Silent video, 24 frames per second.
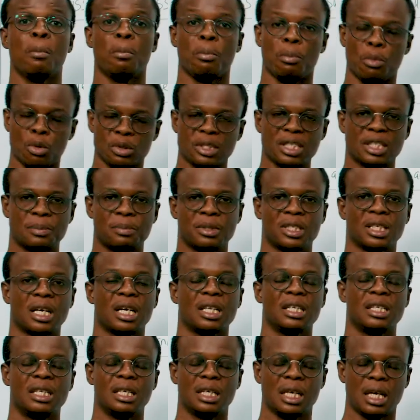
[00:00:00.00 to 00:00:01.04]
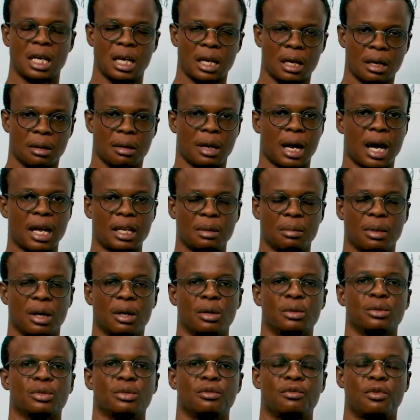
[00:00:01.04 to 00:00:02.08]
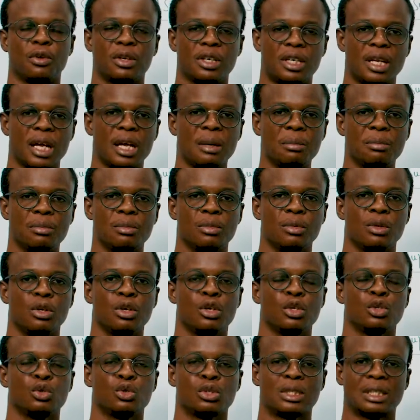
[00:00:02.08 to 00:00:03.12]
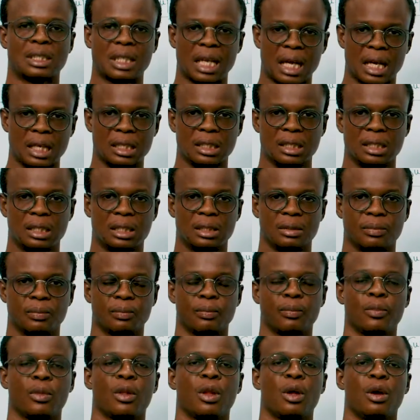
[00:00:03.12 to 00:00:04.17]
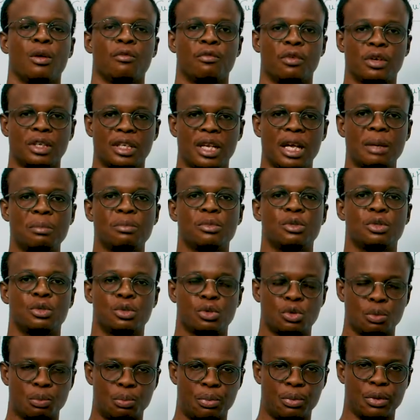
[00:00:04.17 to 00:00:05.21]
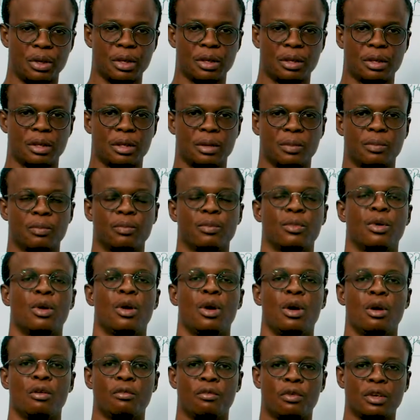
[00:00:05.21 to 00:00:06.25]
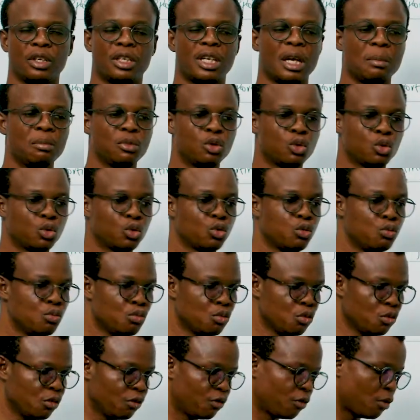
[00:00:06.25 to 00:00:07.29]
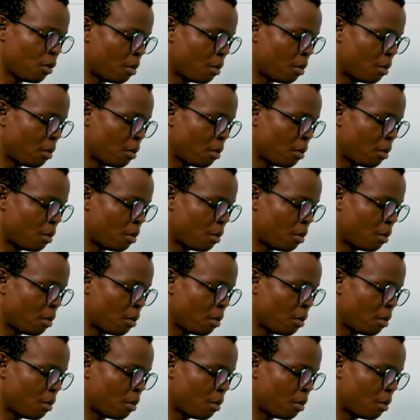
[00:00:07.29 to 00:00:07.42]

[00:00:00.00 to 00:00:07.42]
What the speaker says: most especially animals, for them to stand, for them to breathe, for them to move or